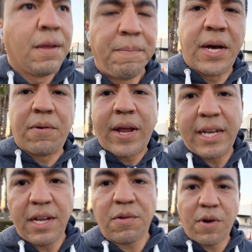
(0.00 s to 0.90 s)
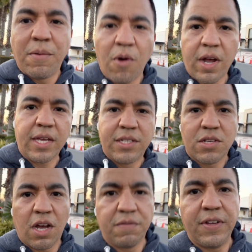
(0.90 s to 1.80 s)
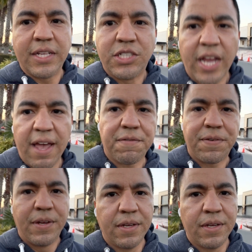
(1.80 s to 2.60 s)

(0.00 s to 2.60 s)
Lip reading: But right here where I'm walking is called Village F.